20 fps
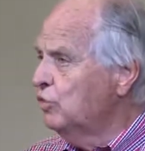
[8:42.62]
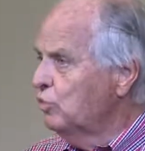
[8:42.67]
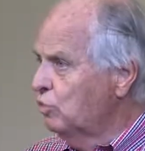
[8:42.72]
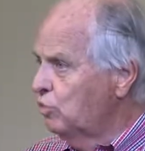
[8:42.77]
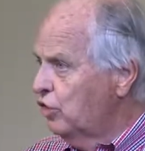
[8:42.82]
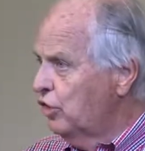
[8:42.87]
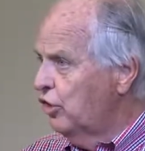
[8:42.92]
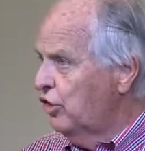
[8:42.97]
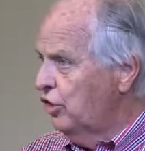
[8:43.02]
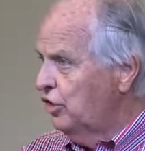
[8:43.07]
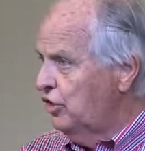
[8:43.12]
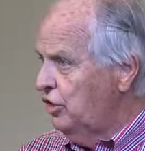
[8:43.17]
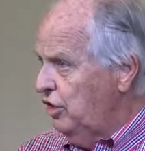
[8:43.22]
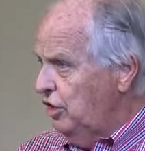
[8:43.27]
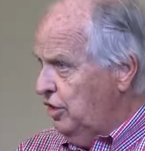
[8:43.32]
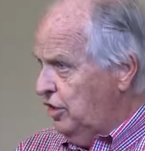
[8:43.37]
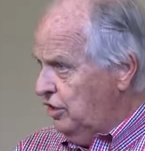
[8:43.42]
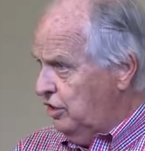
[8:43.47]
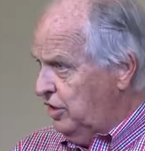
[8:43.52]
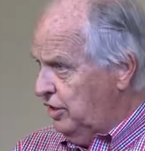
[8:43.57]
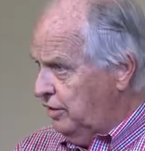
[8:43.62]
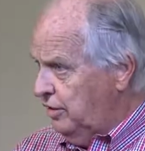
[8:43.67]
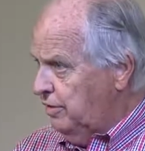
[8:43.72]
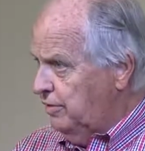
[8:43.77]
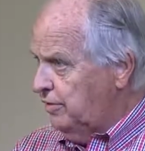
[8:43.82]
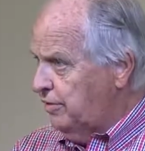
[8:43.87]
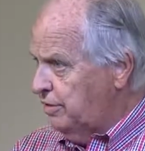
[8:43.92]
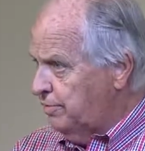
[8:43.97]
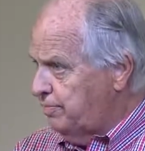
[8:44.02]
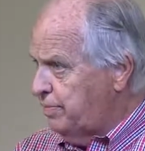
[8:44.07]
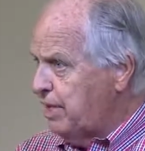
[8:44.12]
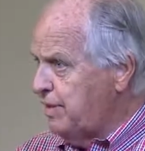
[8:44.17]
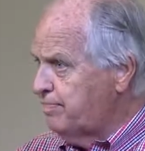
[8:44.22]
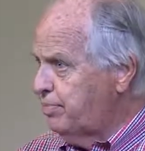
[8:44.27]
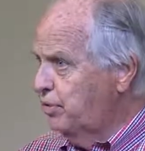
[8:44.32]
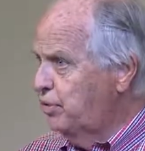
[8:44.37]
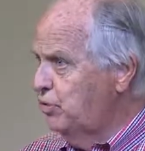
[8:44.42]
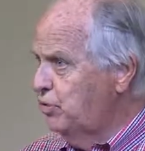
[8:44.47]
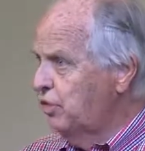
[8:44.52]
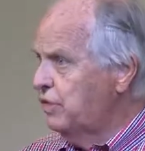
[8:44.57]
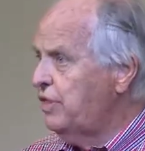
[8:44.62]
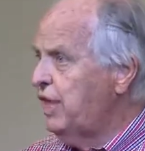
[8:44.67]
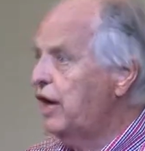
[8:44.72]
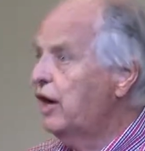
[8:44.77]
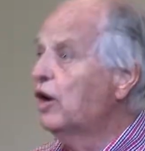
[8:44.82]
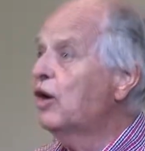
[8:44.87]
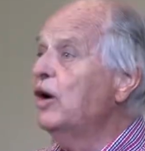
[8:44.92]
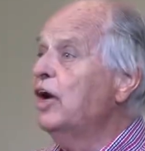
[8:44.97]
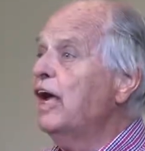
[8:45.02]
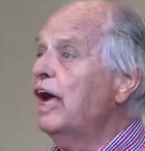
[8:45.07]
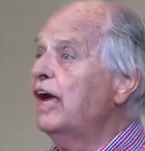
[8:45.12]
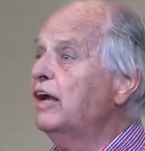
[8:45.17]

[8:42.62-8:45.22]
word to the people who are there.